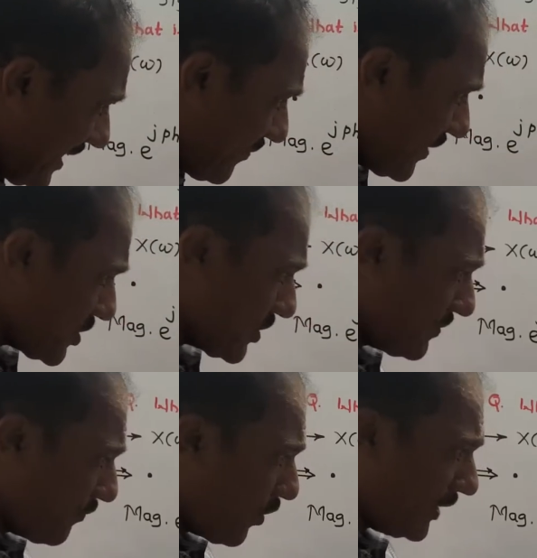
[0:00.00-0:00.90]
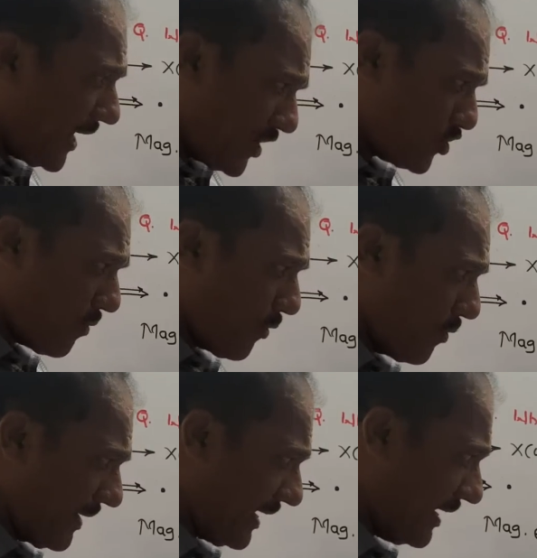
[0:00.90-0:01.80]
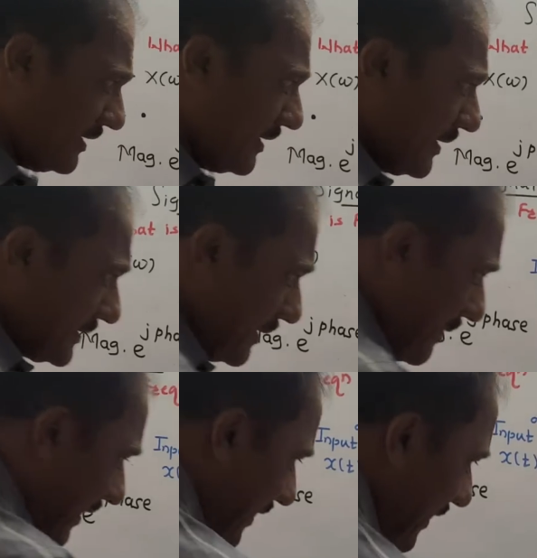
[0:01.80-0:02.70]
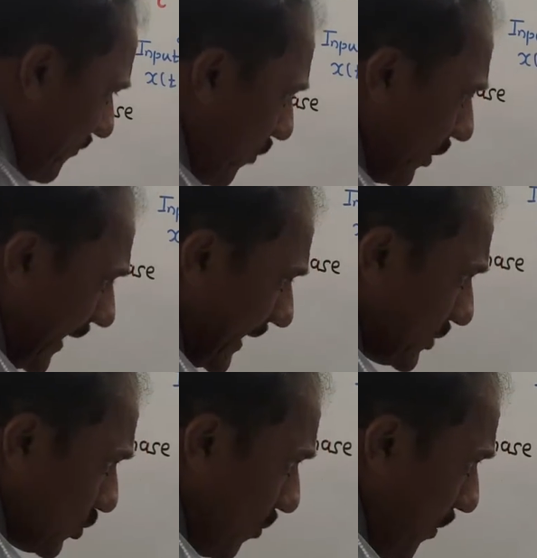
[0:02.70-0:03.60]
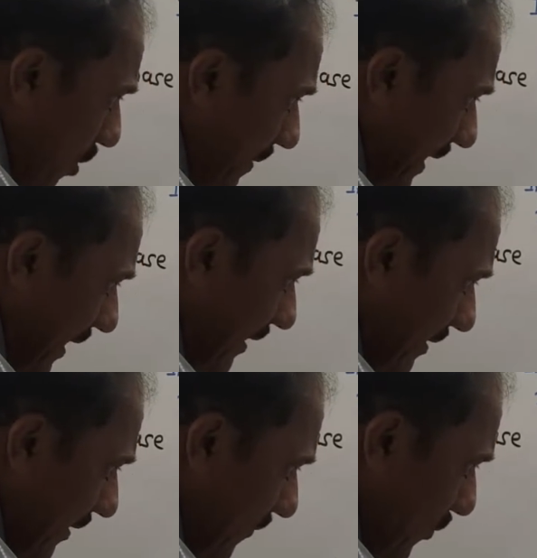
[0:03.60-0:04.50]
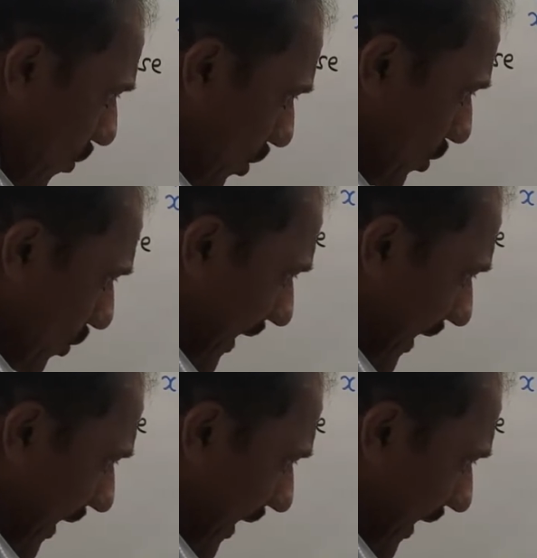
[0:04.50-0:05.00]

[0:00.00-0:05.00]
equation for h of omega. Similarly, for x of omega, if you want to